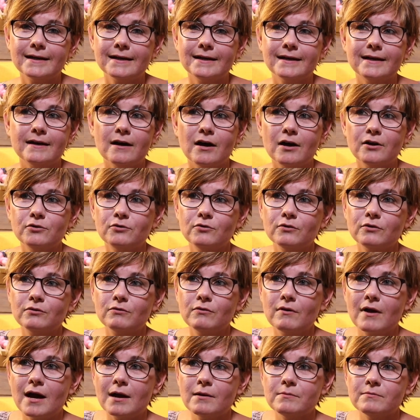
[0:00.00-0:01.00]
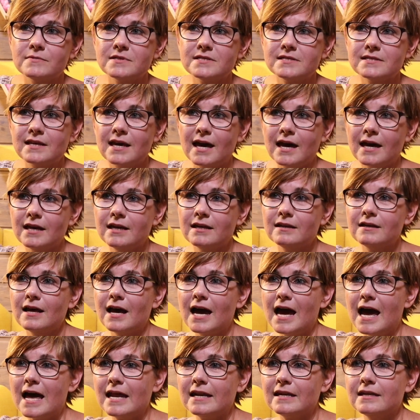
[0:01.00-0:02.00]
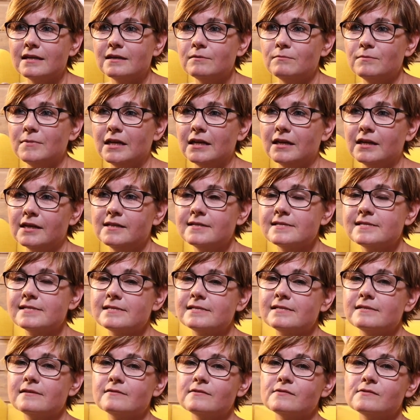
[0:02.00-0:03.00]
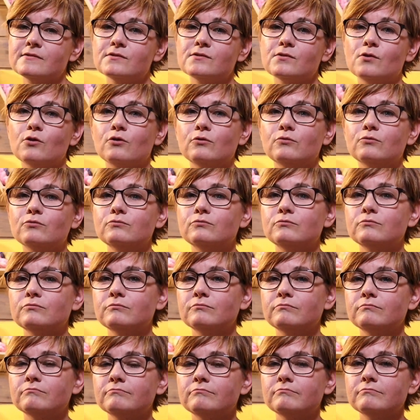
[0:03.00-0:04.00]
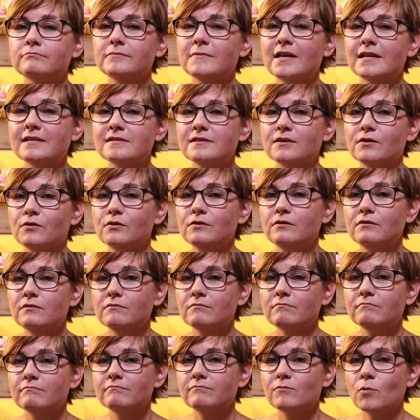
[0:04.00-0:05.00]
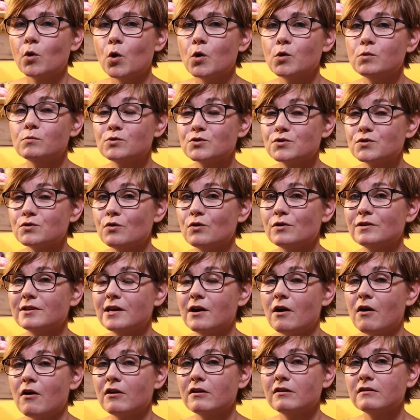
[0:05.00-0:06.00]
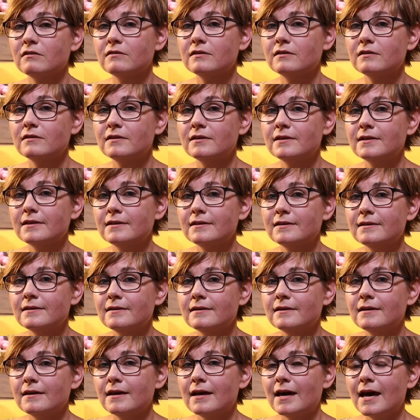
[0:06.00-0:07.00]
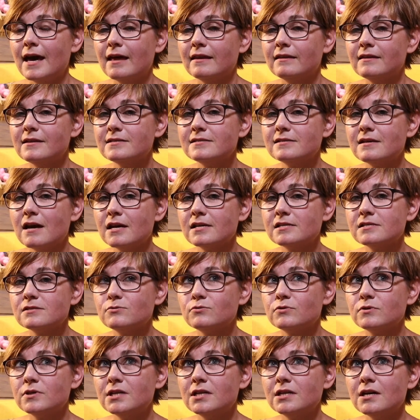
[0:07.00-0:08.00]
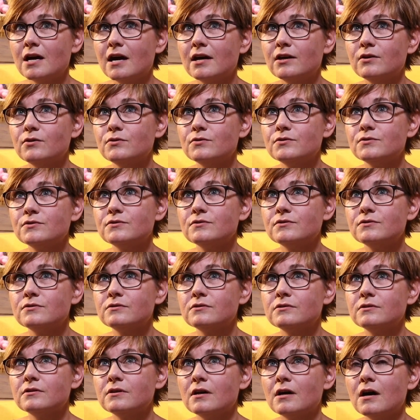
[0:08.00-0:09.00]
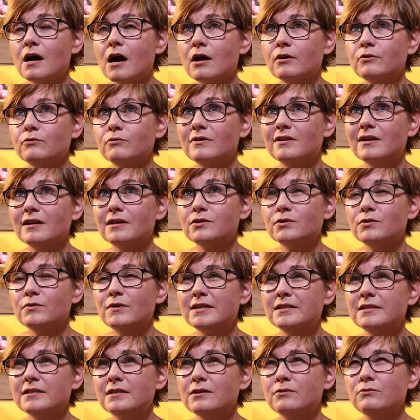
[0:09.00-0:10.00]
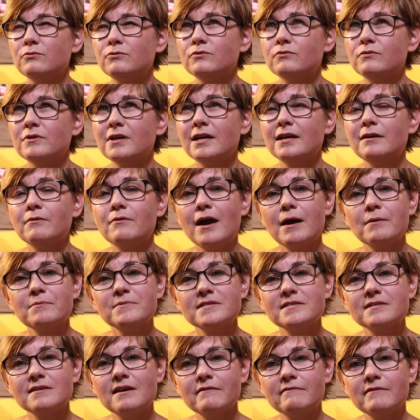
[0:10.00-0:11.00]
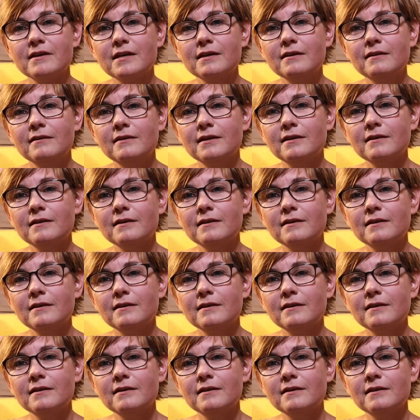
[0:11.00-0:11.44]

100 gram skein and the minis. So that's good. Almost all the yarn. And the size 3 I used 123 grams, I think.